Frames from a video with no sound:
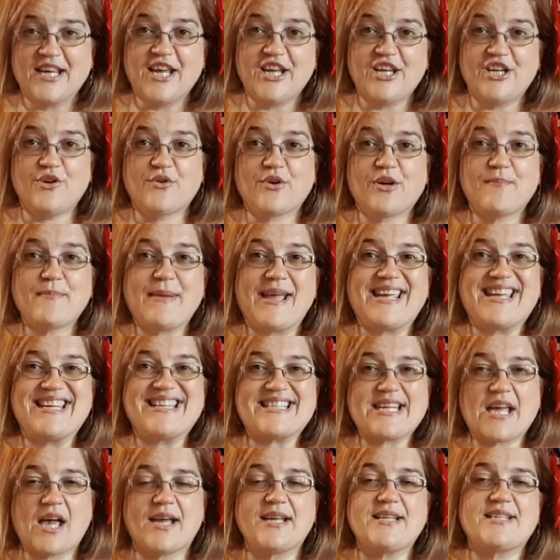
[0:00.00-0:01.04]
You can make it
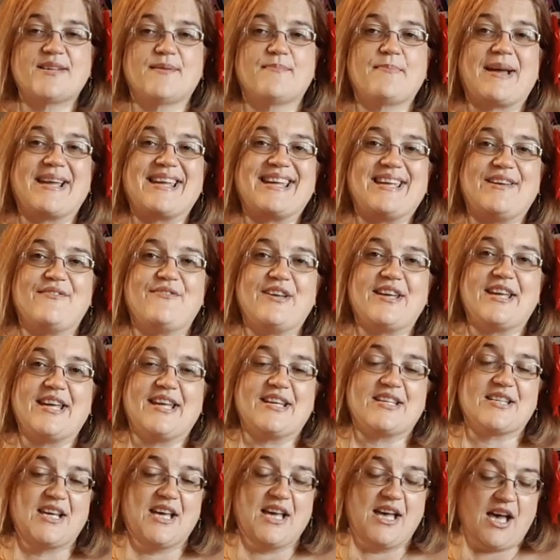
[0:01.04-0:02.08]
tighter by giving
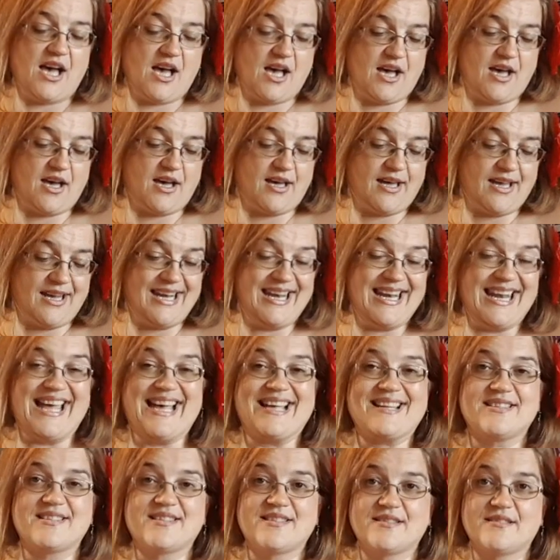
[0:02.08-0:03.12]
it
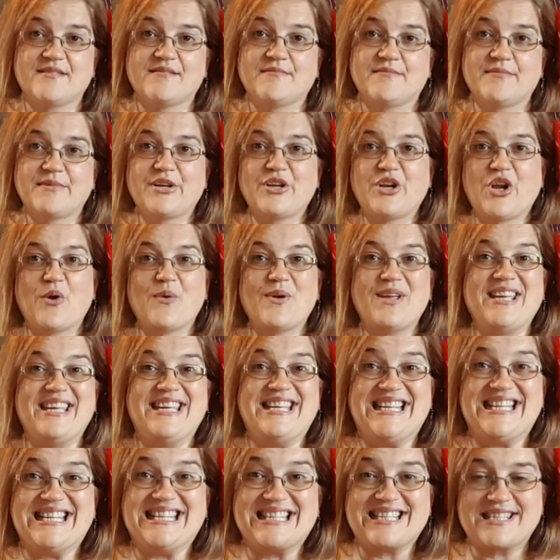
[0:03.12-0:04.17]
less,
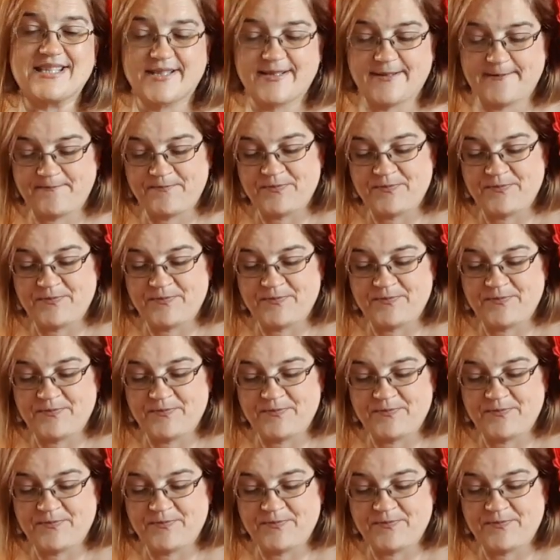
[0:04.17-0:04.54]
ease.